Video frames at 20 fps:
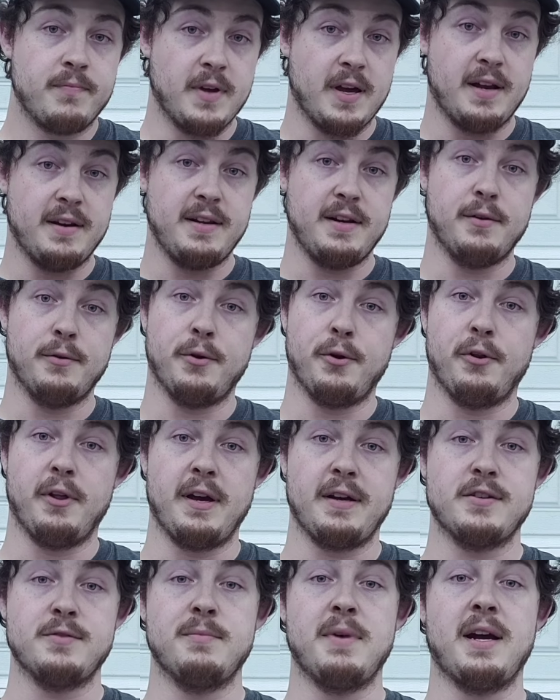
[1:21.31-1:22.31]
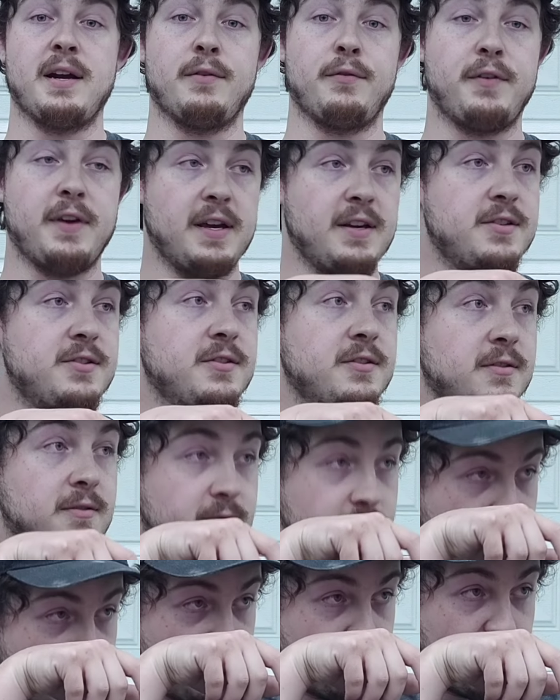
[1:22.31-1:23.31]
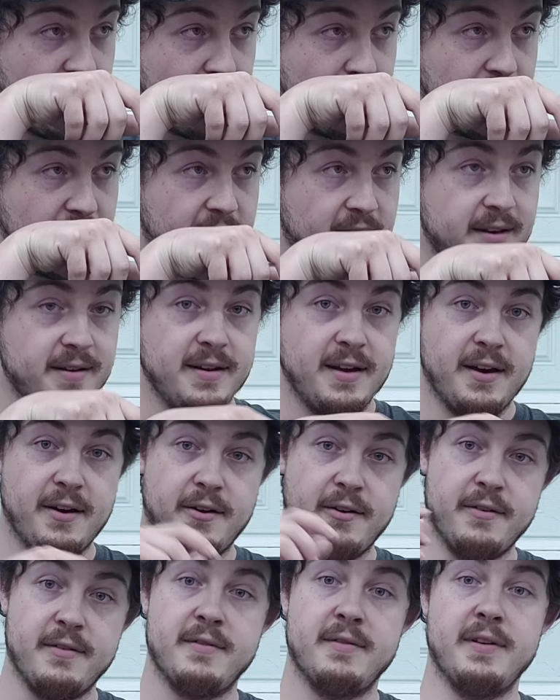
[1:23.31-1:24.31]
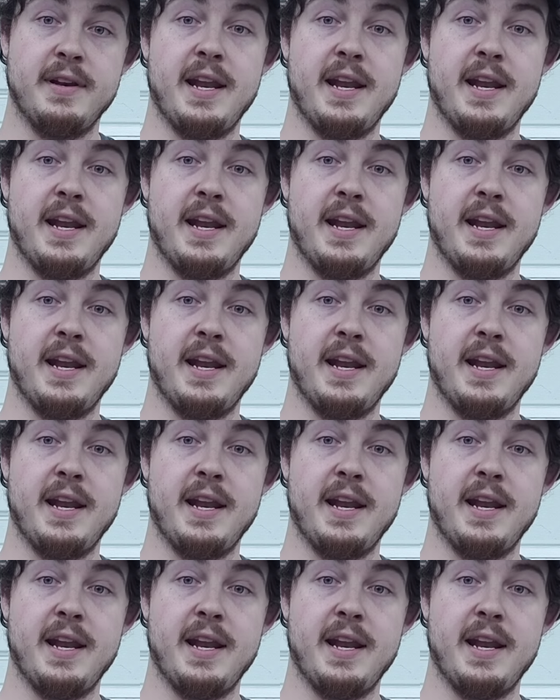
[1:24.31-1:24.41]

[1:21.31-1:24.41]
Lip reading: I need a little extra magnification, just pop my head down.